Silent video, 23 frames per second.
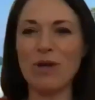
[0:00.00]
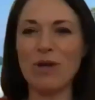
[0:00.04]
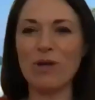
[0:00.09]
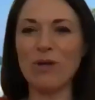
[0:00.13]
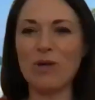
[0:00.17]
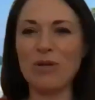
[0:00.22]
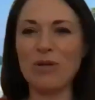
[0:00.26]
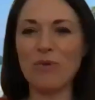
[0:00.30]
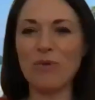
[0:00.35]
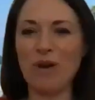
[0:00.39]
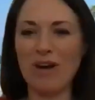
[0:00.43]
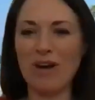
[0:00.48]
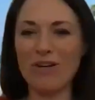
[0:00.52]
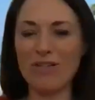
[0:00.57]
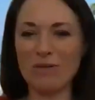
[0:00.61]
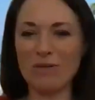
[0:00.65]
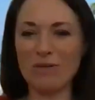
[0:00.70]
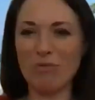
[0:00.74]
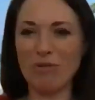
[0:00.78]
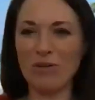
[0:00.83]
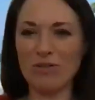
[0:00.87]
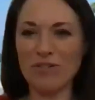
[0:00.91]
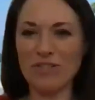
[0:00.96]
who you are as
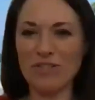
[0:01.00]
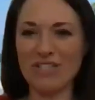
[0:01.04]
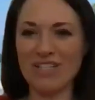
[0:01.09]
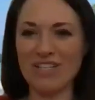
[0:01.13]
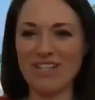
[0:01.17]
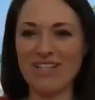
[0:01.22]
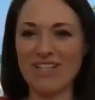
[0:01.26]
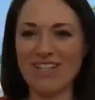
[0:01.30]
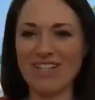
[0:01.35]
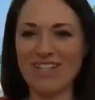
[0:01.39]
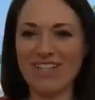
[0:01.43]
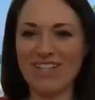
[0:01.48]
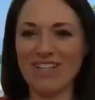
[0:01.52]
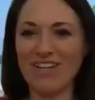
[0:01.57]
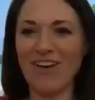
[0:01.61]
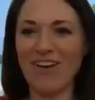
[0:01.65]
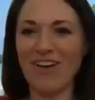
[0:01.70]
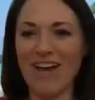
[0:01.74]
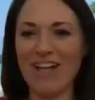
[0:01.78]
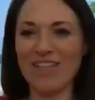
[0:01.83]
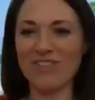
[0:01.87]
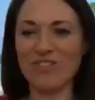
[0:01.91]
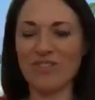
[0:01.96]
a person.
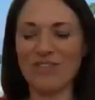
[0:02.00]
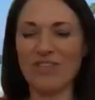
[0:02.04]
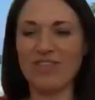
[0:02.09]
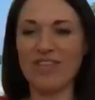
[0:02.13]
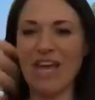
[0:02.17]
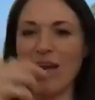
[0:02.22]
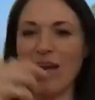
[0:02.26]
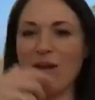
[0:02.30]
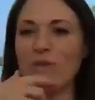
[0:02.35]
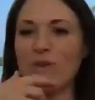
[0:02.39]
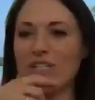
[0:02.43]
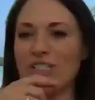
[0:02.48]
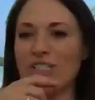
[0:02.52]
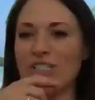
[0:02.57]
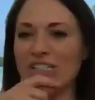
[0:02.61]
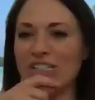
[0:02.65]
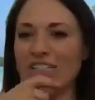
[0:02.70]
Your answer to that. Oh yeah.